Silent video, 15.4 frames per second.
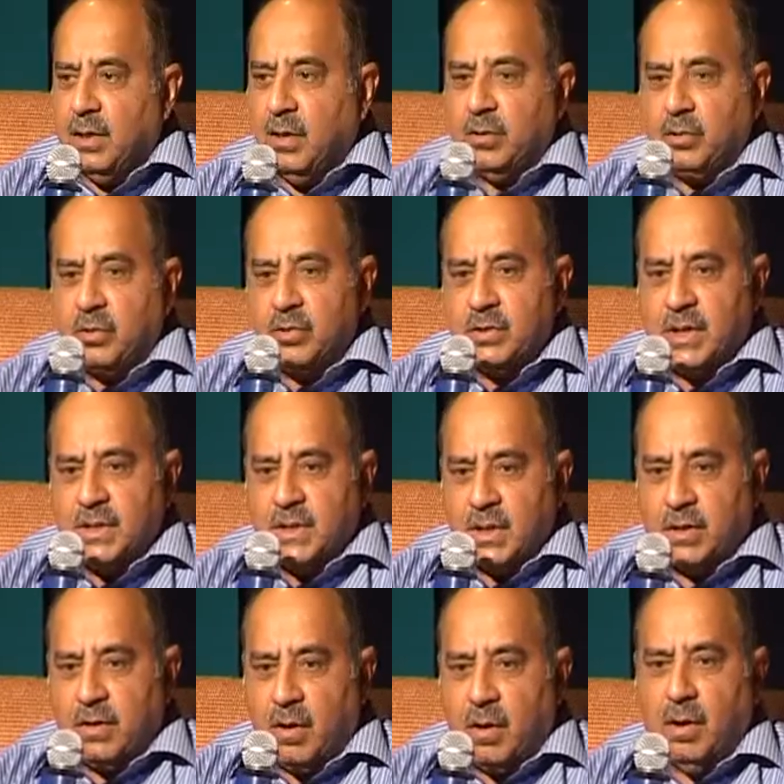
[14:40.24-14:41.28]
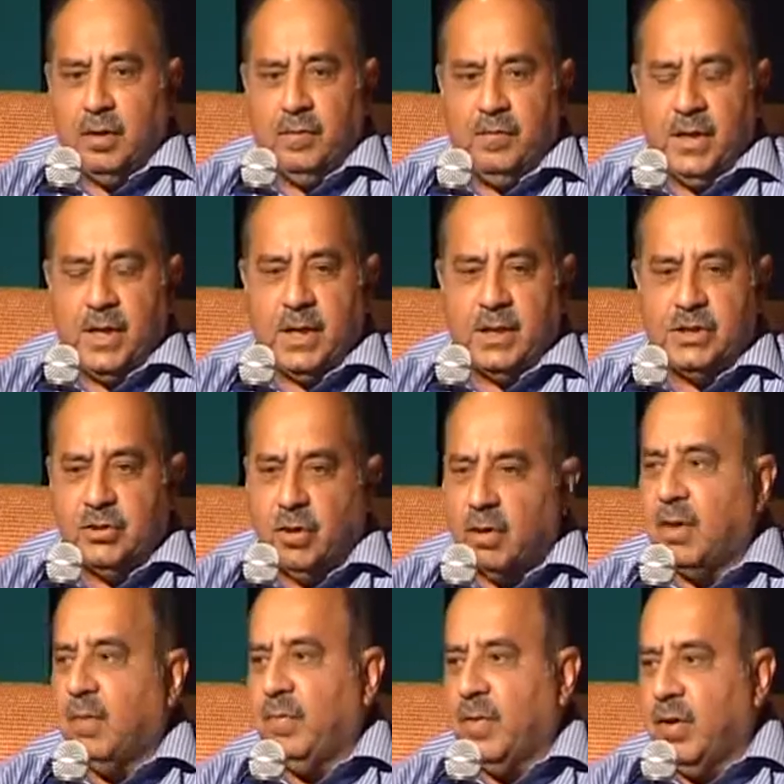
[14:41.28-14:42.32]
Now those days are gone. We are
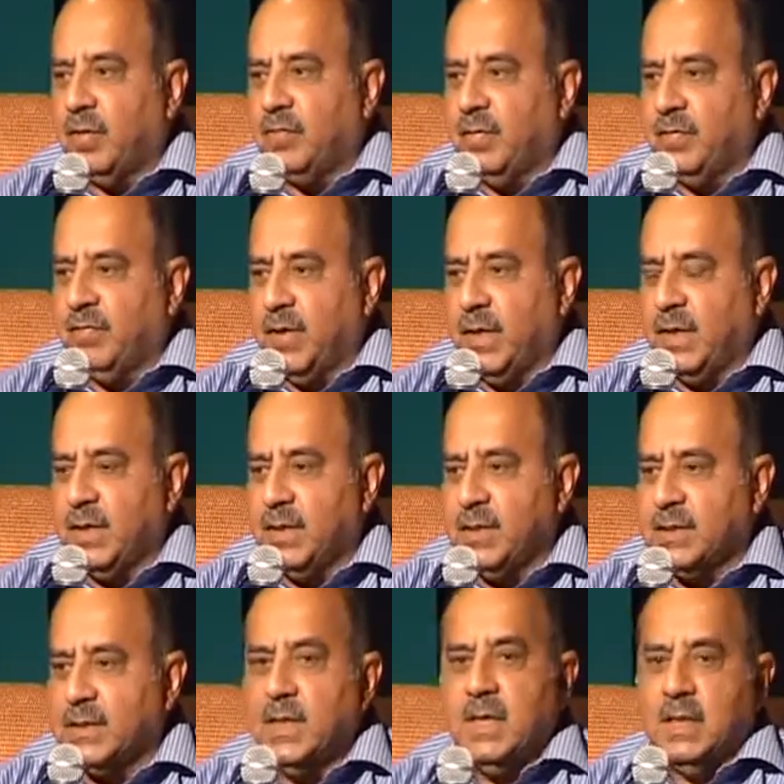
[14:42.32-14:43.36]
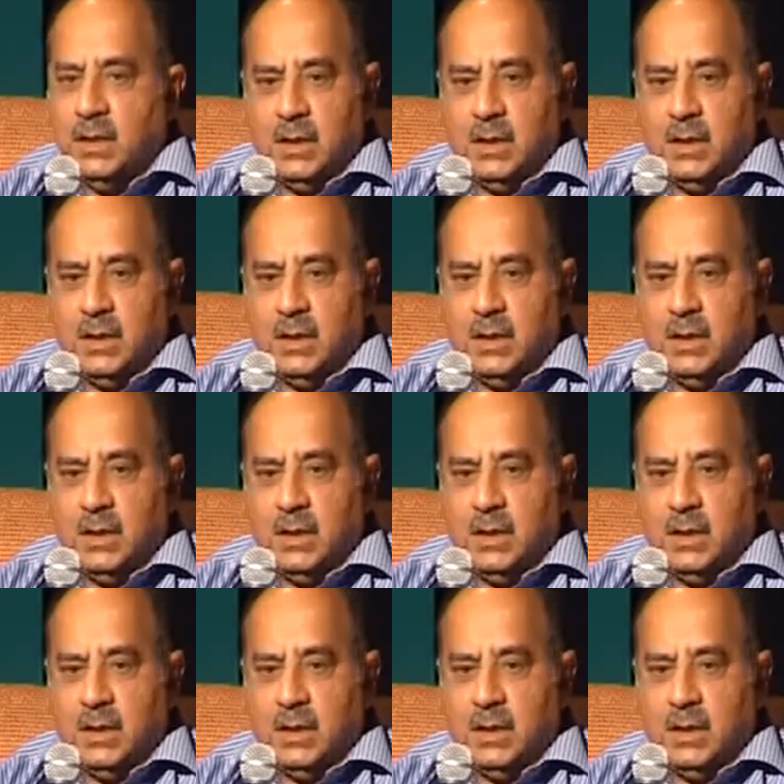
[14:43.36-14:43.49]
chock-a-block with vehicles.